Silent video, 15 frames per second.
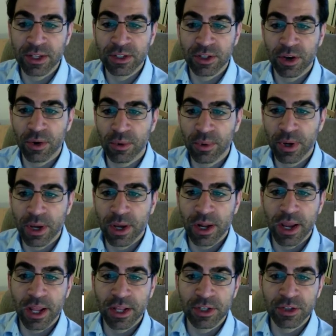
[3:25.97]
So
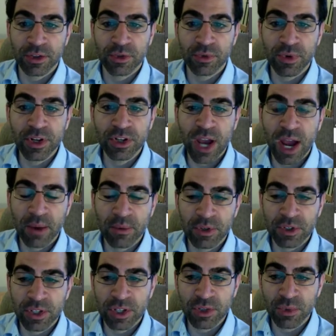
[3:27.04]
it's 3 chapters
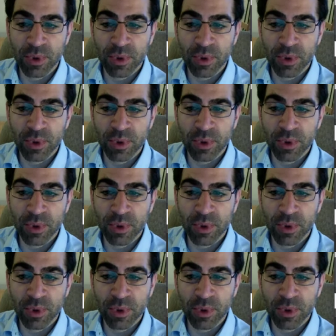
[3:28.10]
this